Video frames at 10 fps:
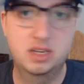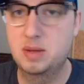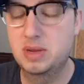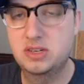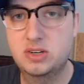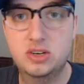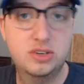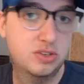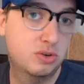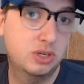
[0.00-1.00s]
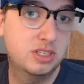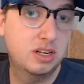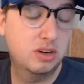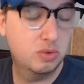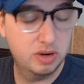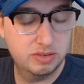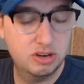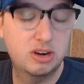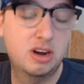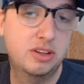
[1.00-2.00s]
game master, storyteller,
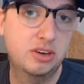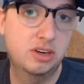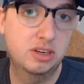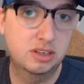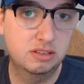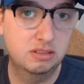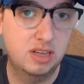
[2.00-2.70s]
whatever other